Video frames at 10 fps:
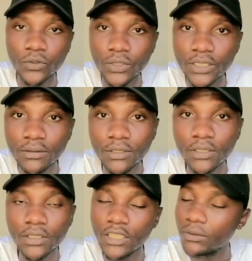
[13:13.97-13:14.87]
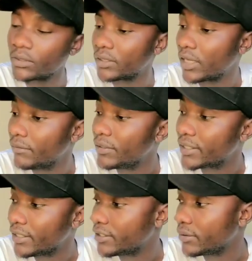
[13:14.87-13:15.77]
Okay, the, the government
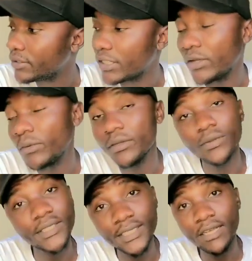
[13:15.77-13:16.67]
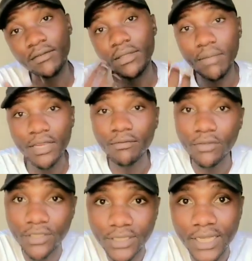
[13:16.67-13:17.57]
can still say, no, we, we still have the money
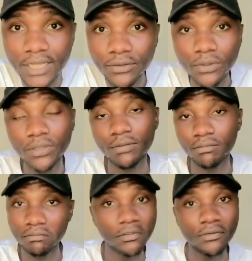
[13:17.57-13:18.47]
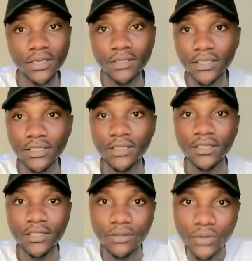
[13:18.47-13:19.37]
for this guy, so if anything,
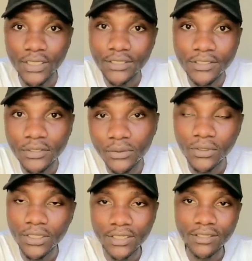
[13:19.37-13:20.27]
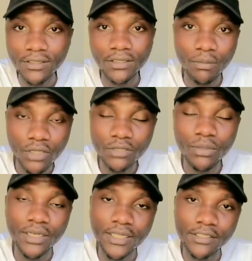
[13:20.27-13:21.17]
we can still uh, this
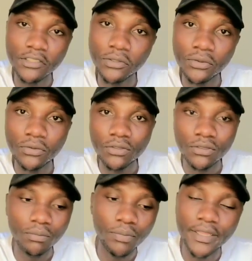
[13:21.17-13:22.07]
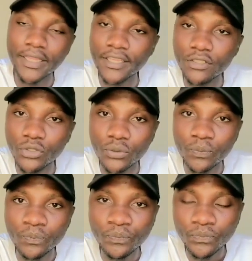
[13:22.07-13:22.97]
money can still pay the issue.
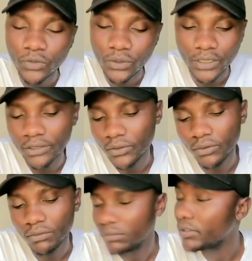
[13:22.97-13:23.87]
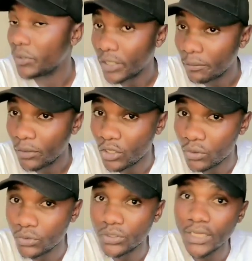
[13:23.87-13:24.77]
Okay, so it can be
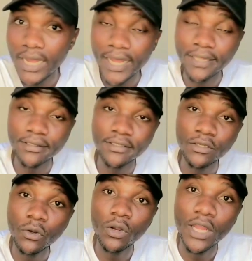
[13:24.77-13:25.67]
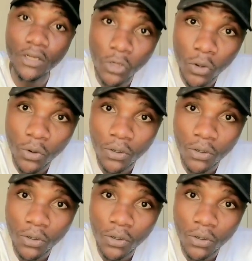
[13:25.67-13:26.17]
used as collateral.